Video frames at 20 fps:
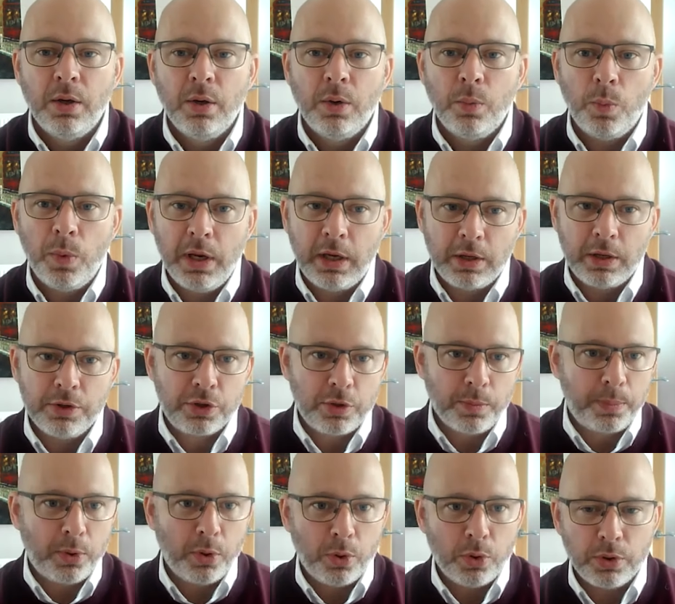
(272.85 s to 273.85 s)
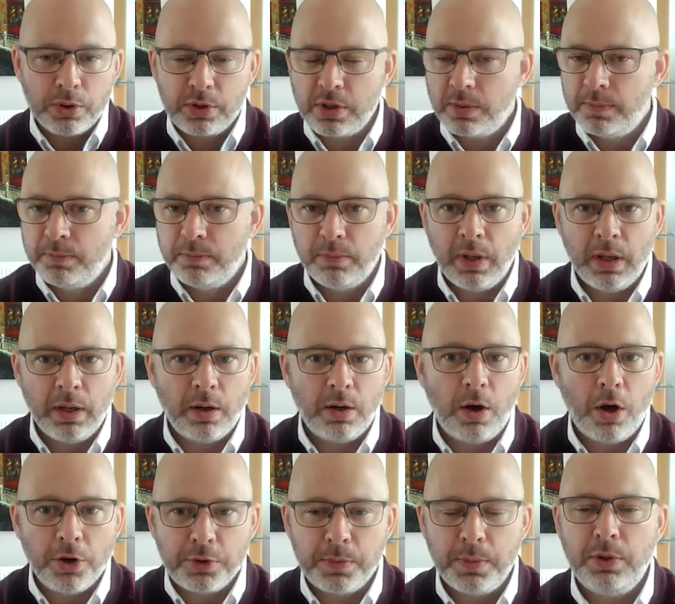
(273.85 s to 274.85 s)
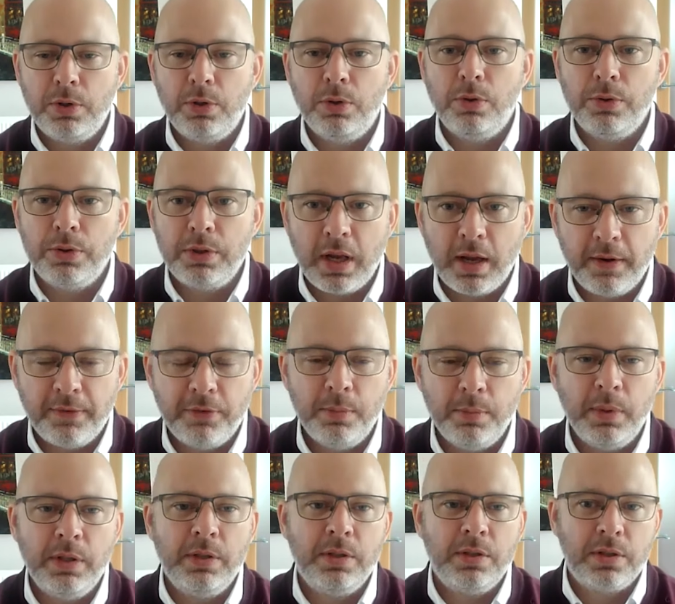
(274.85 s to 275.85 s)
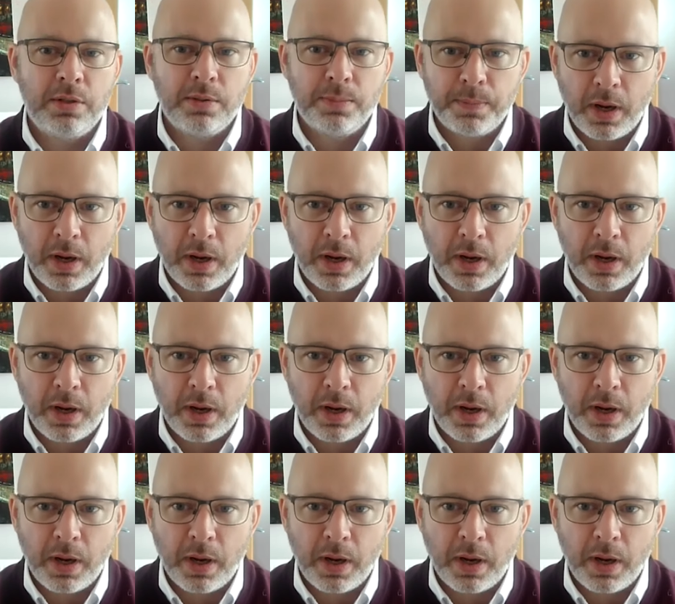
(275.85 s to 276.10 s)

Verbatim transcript: we can support you know hospitals, governments,